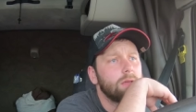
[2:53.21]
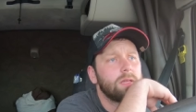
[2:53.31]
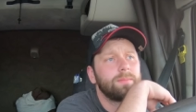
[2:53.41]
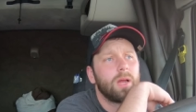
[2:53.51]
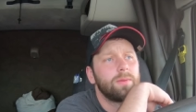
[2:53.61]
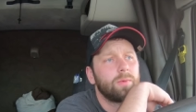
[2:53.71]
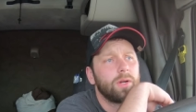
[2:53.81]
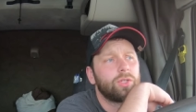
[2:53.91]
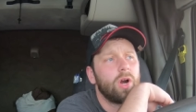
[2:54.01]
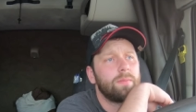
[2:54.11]
Sometimes
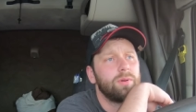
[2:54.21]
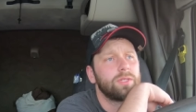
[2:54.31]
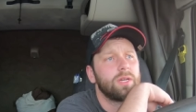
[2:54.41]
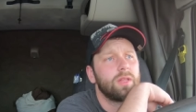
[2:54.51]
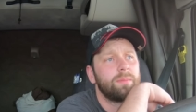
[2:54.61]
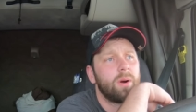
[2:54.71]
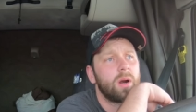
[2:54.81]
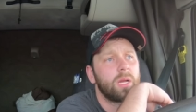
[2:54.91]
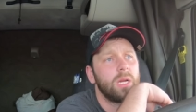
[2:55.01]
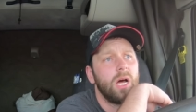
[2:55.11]
when a truck pulls into the
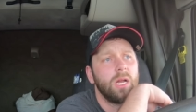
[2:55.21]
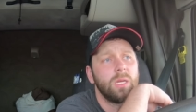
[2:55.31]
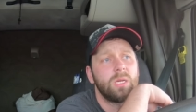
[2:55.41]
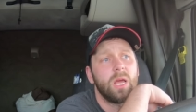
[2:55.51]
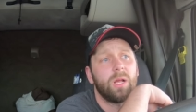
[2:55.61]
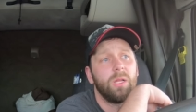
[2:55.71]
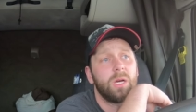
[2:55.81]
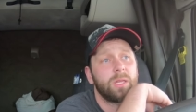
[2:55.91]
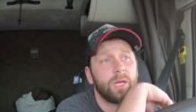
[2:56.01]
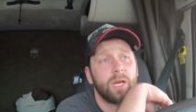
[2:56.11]
parking lot and you take a
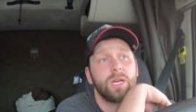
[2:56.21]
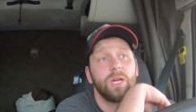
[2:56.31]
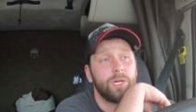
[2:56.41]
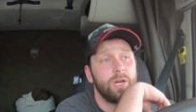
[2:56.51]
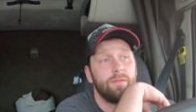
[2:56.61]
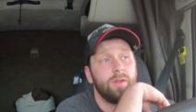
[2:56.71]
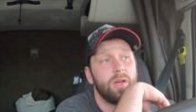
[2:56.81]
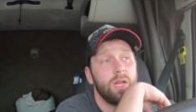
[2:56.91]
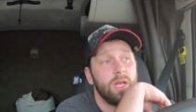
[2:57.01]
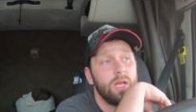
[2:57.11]
look at the condition of it,
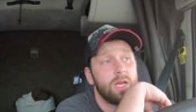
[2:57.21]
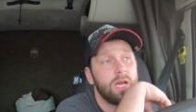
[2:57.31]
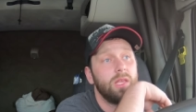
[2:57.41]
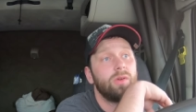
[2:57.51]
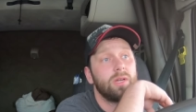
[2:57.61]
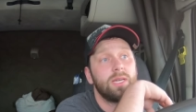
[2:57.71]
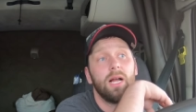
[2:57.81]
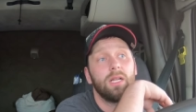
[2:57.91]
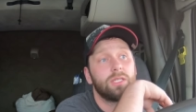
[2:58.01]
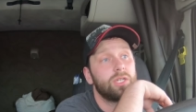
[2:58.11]
and you can
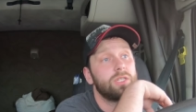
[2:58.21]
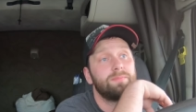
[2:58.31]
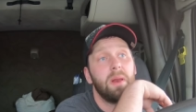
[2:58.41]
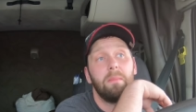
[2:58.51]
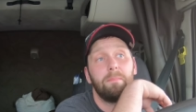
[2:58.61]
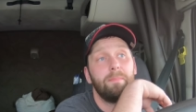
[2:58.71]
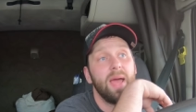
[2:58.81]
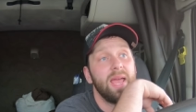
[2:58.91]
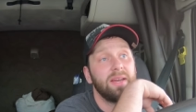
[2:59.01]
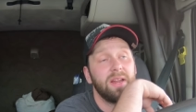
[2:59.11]
tell it's just been
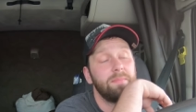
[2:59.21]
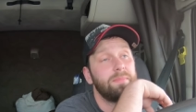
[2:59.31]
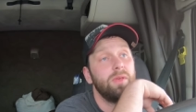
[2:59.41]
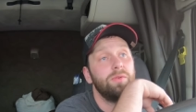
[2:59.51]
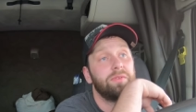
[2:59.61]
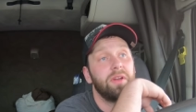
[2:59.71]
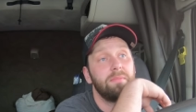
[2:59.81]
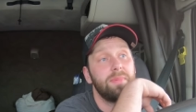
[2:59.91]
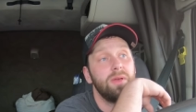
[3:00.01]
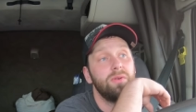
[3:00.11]
banged up, used
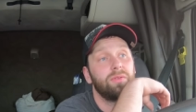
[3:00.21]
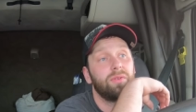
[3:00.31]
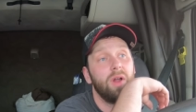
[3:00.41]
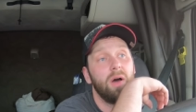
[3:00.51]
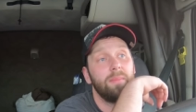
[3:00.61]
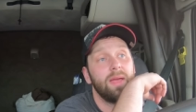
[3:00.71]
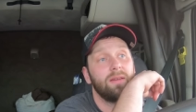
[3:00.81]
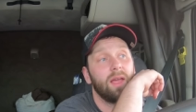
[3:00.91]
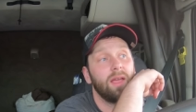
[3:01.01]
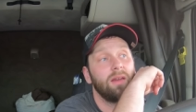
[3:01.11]
and abused, not
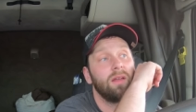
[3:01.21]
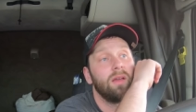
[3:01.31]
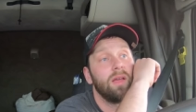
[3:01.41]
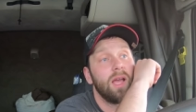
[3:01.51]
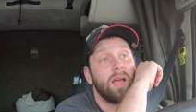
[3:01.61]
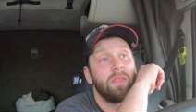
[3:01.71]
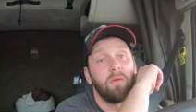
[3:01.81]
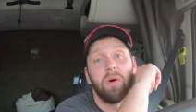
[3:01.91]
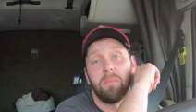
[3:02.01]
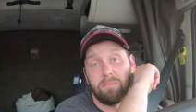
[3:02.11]
maintained, and
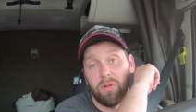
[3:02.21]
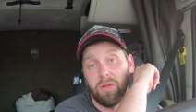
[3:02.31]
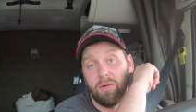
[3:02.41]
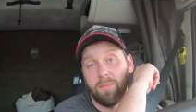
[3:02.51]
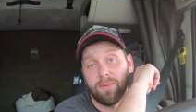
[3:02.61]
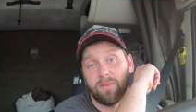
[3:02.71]
they want to pull in right